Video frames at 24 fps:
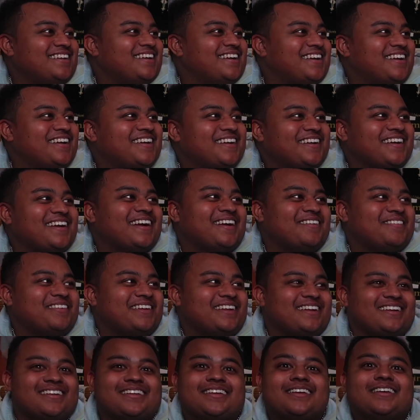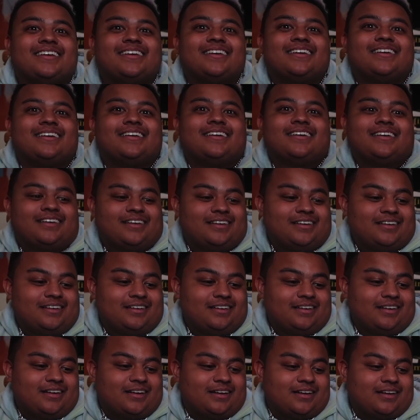
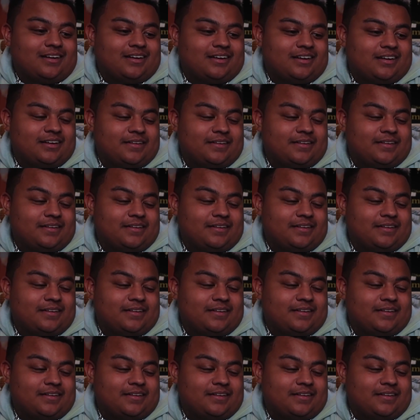(silent)